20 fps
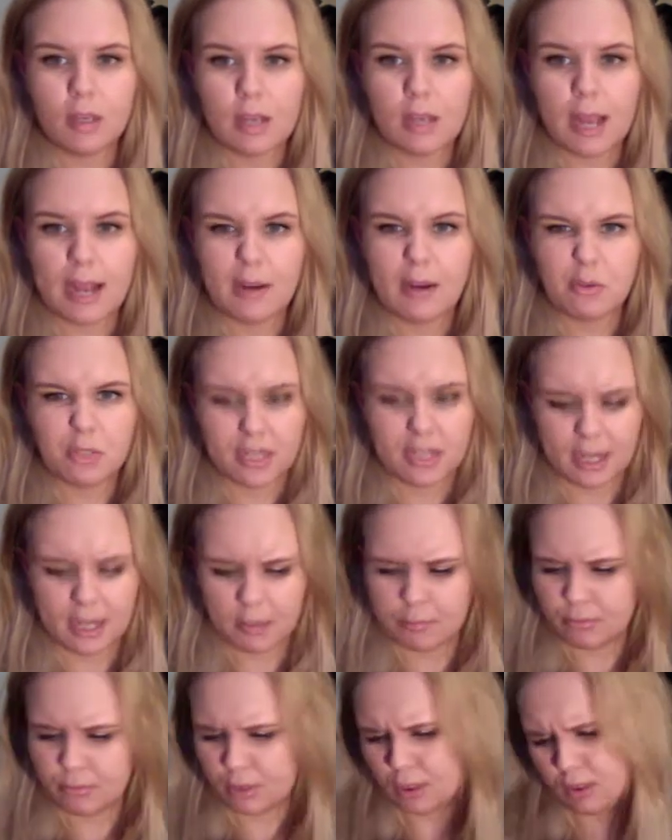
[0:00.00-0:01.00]
and
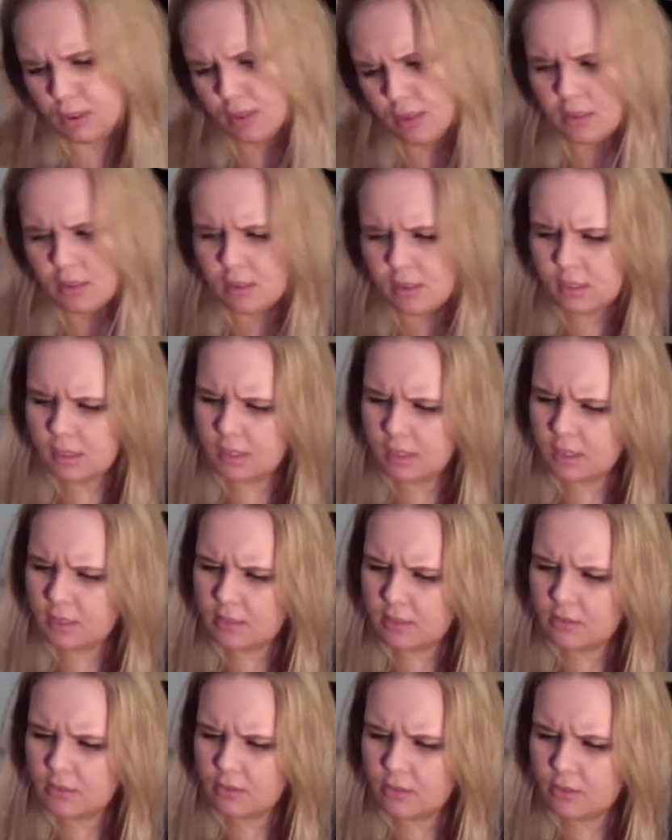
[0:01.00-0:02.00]
Out Bronze, I think
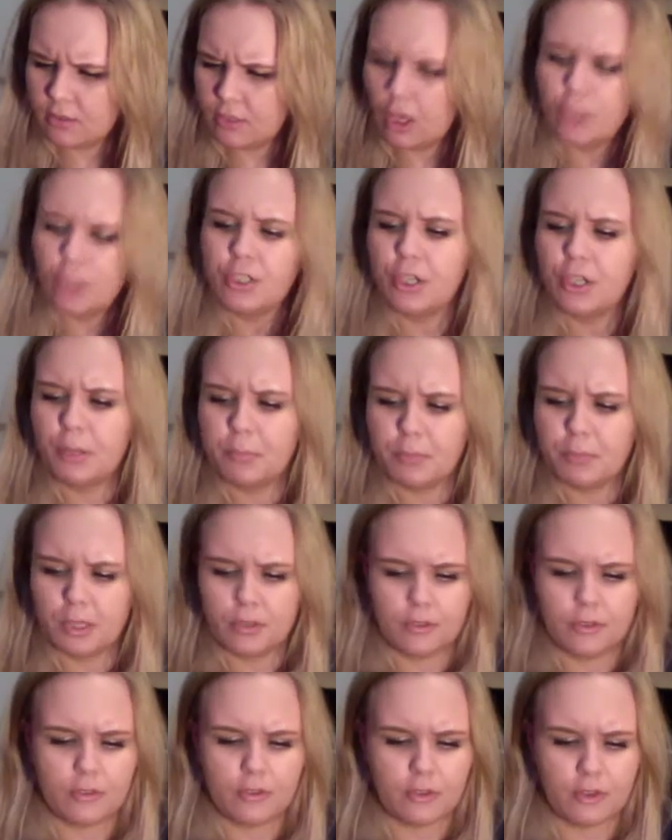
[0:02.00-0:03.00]
it's called. On and On
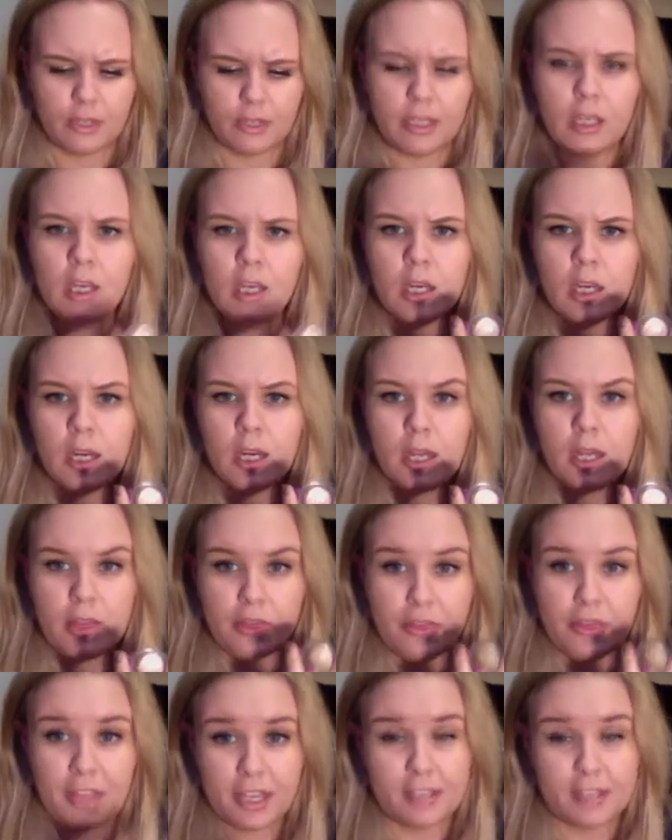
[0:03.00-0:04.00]
Bronze, sorry.
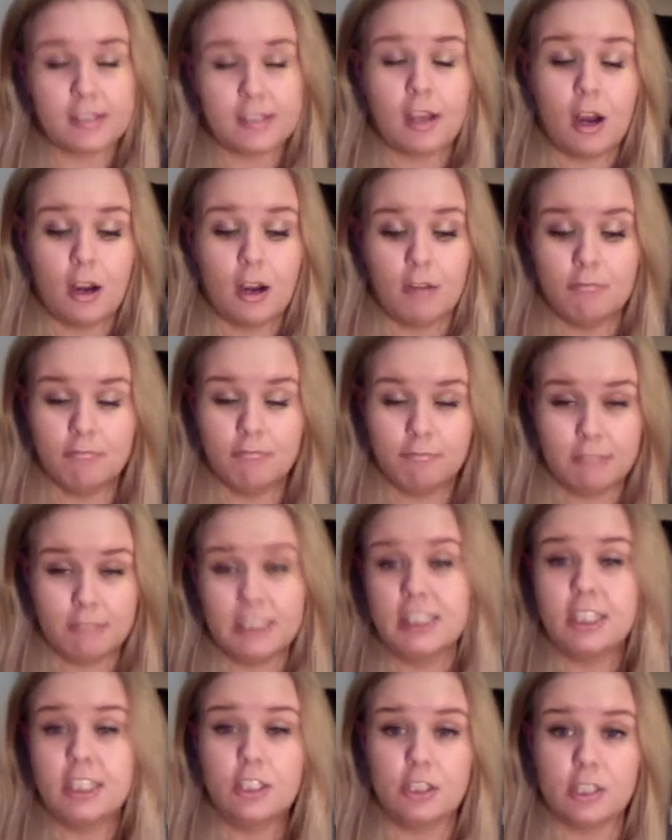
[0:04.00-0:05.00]
These are
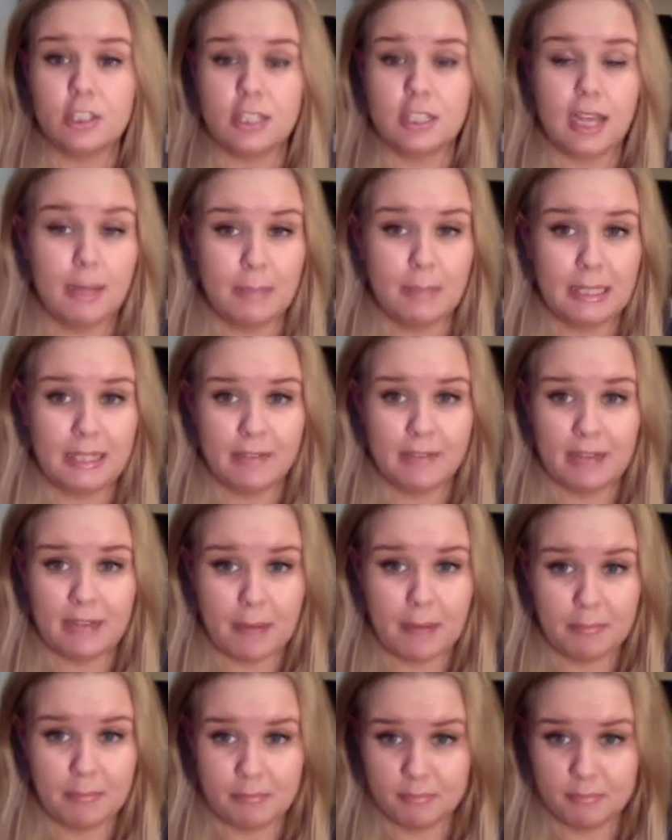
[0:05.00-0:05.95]
really good. I mean, I've had